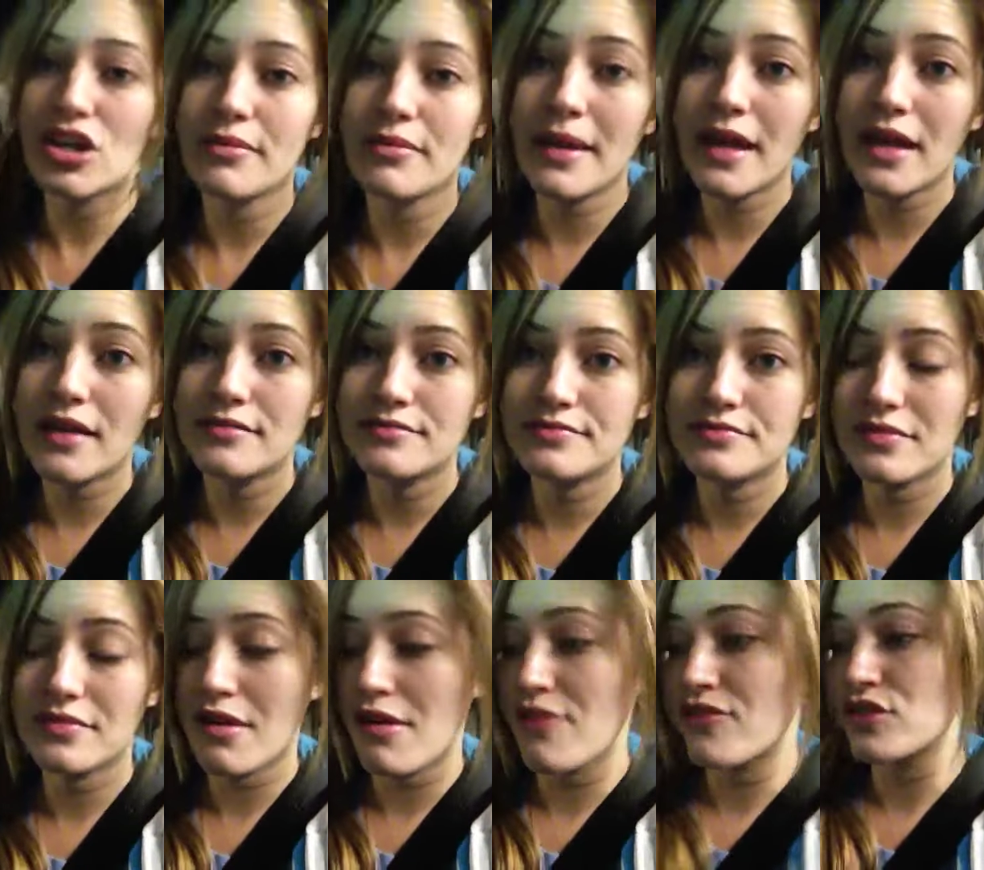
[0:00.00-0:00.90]
man,
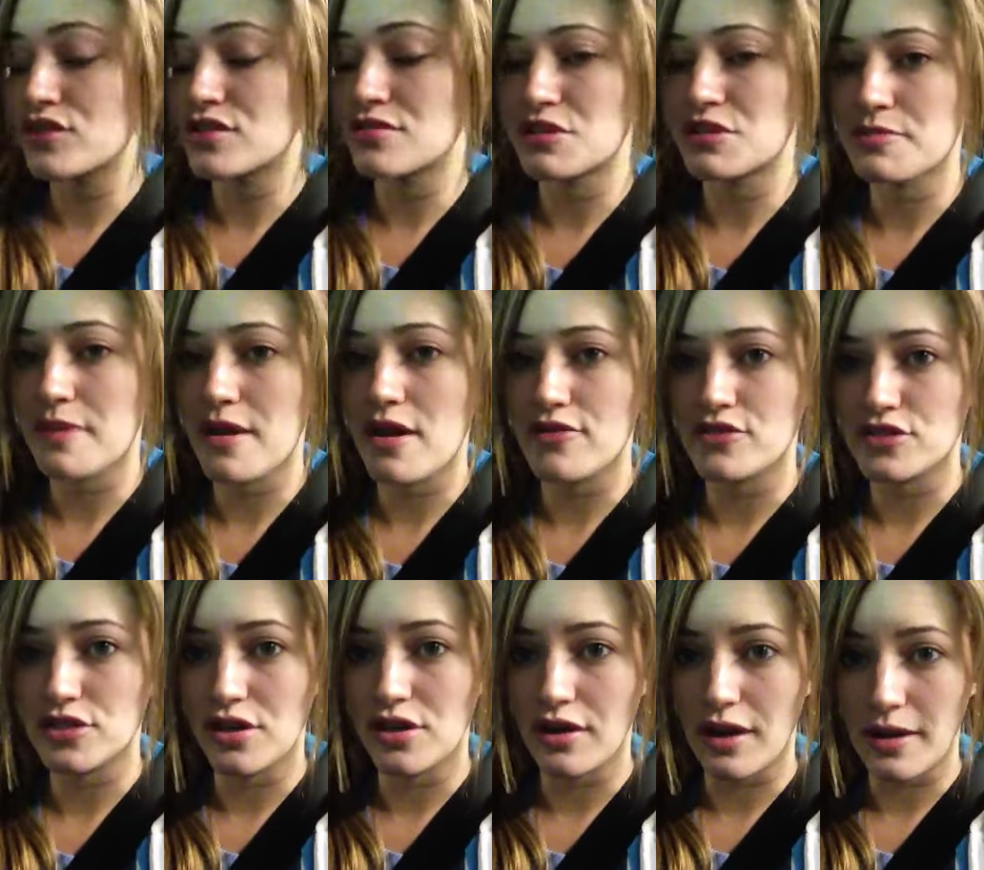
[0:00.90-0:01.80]
I feel so much better after
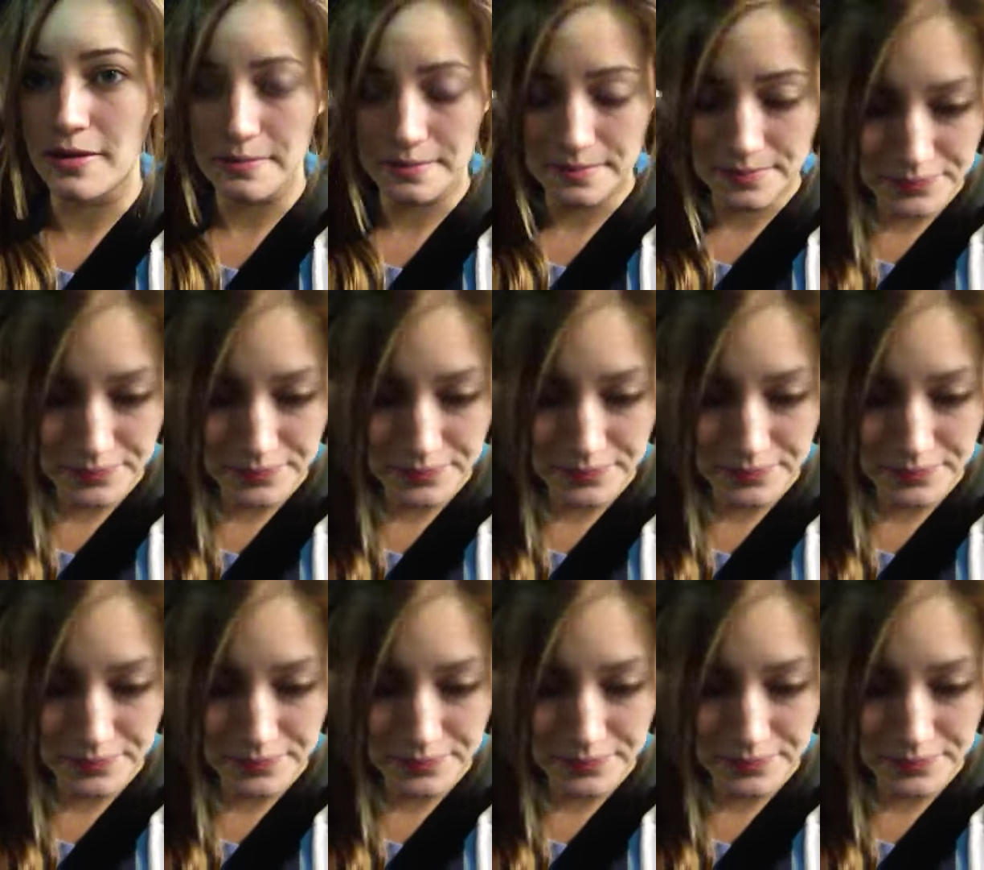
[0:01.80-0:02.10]
yoga.